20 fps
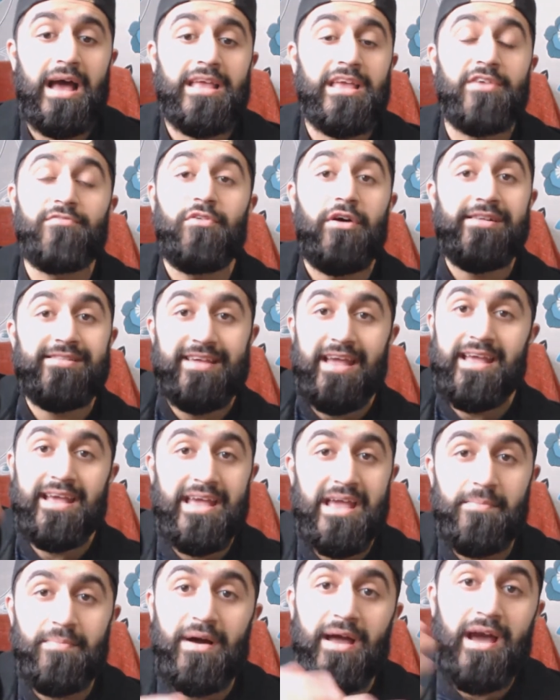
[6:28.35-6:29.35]
He avoids getting
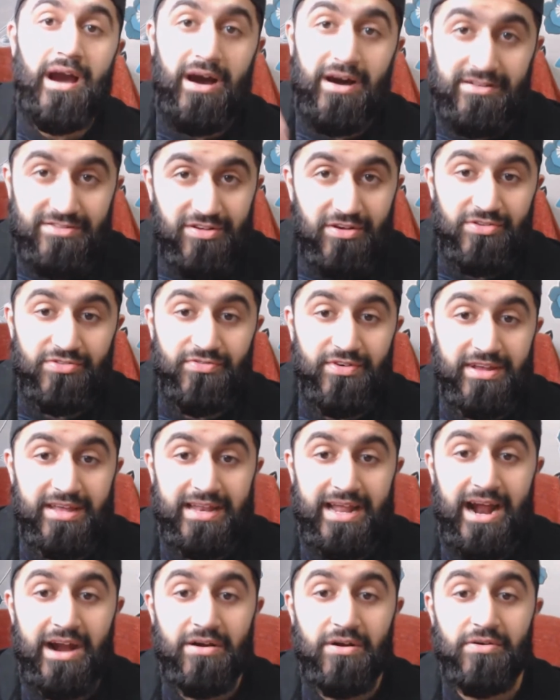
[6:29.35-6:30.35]
hit by Hanzo's
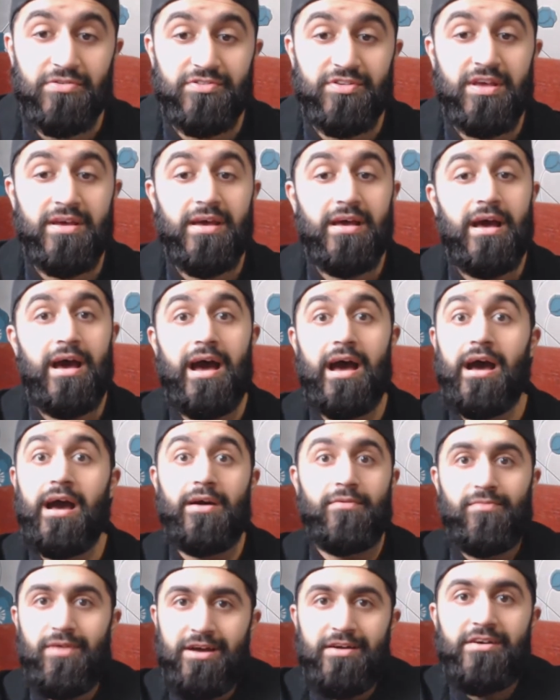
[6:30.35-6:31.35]
freaking arrows,
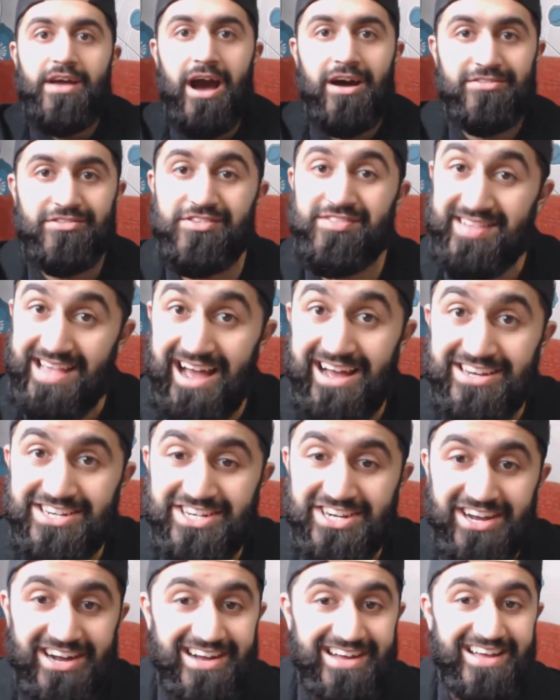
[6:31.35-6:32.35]
by Hanzo's scatter
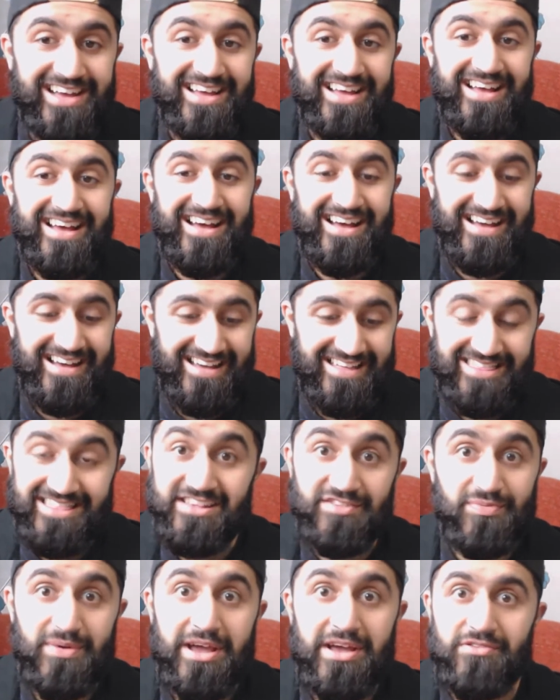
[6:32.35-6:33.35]
shot.
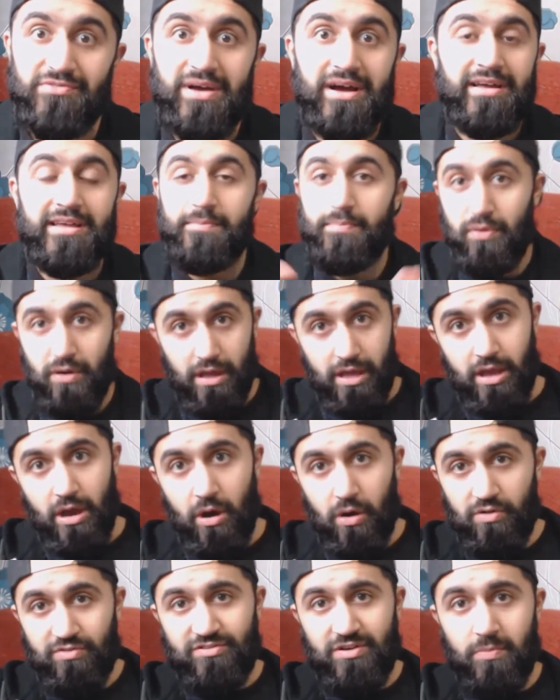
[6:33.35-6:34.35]
This way as well, he
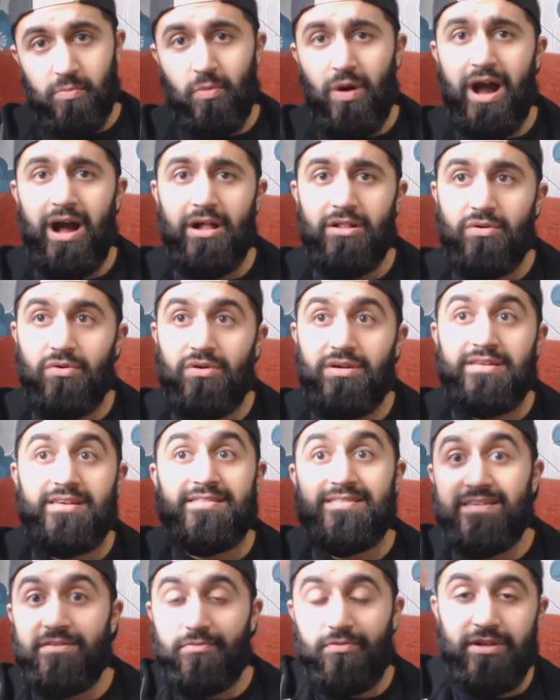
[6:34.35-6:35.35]
holds up Wildhorn
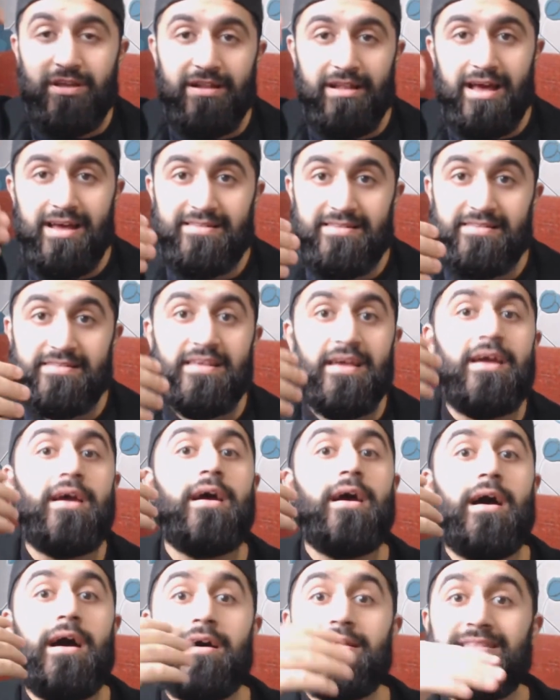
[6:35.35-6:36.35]
because he realizes
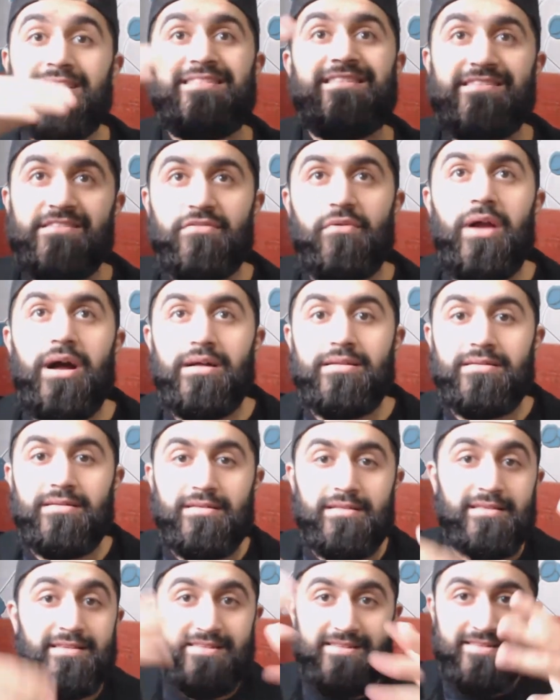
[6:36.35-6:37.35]
this
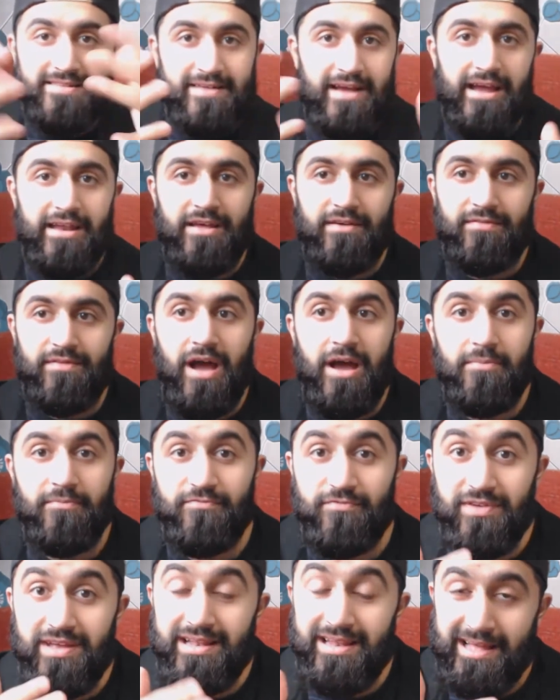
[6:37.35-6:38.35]
is kind of, I'm
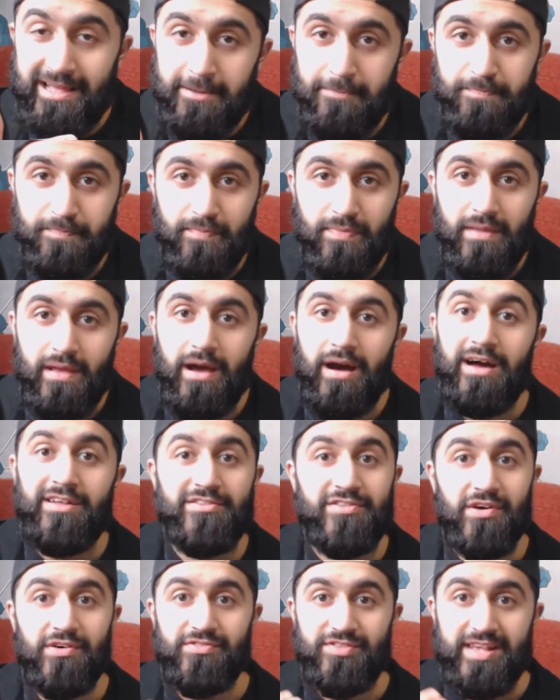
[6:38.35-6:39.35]
feeling
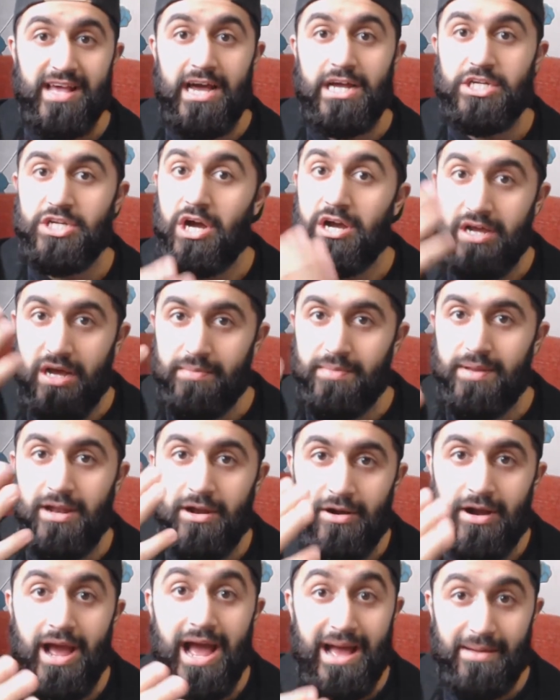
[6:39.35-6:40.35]
Hanzo's scatter shot coming
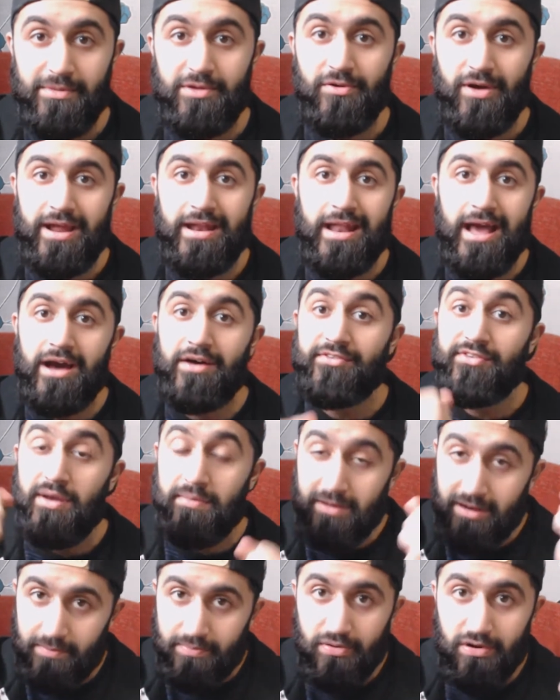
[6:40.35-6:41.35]
at me right now, so
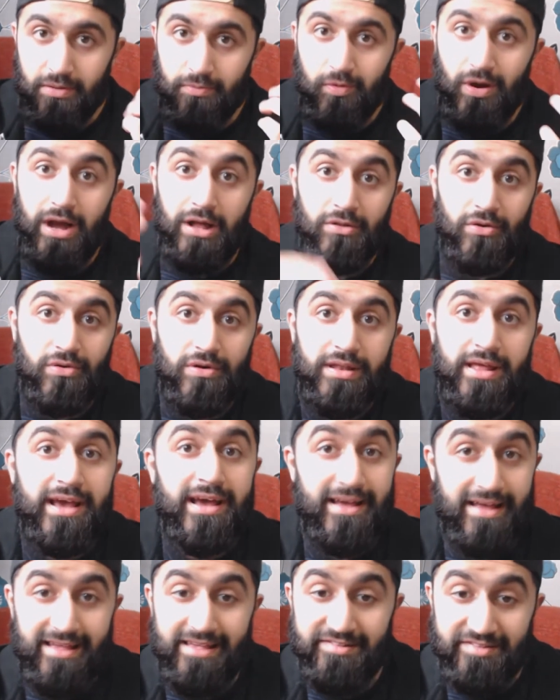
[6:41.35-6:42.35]
I'm going to put up Wildhorn.
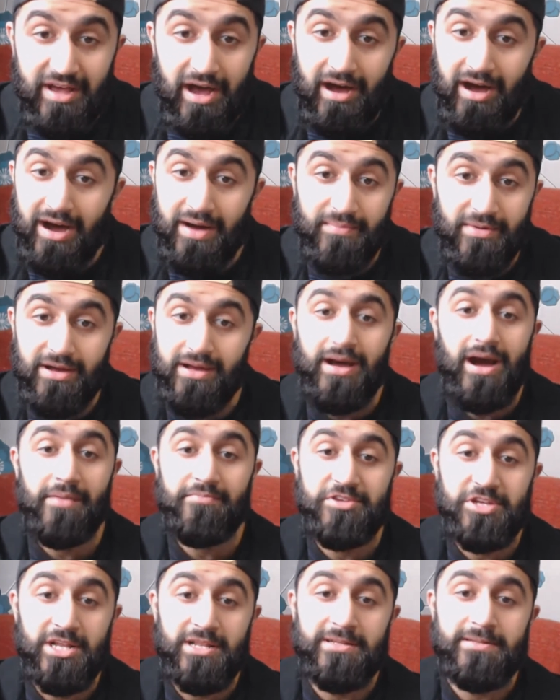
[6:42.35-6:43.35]
He's got armor,
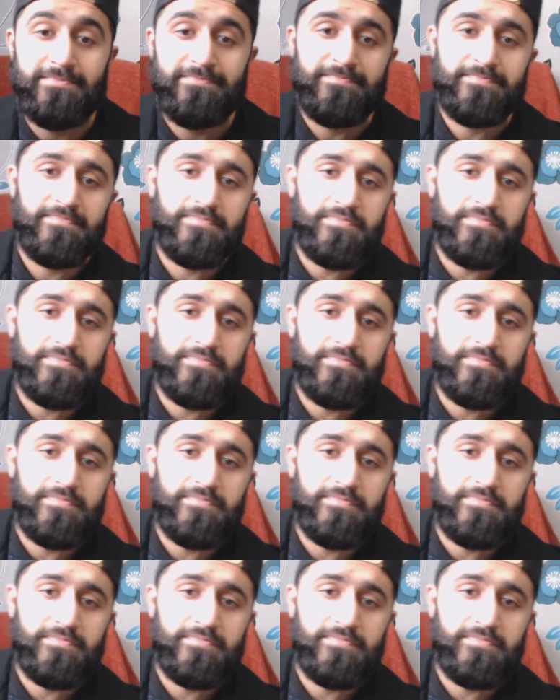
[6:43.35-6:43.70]
I'm chilling.